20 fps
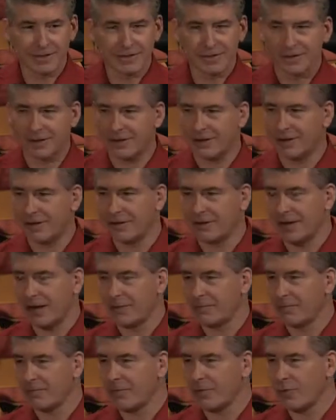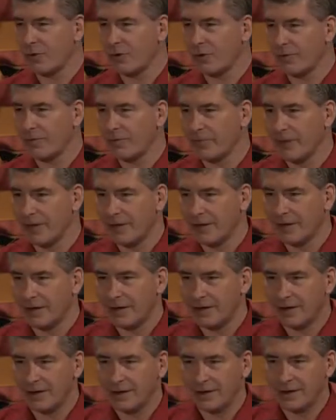the, the night before.
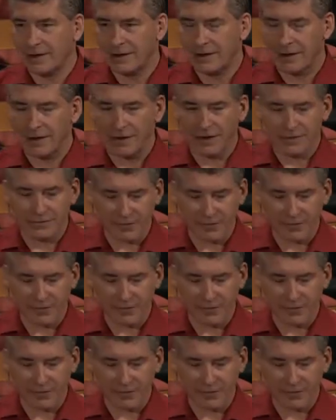It's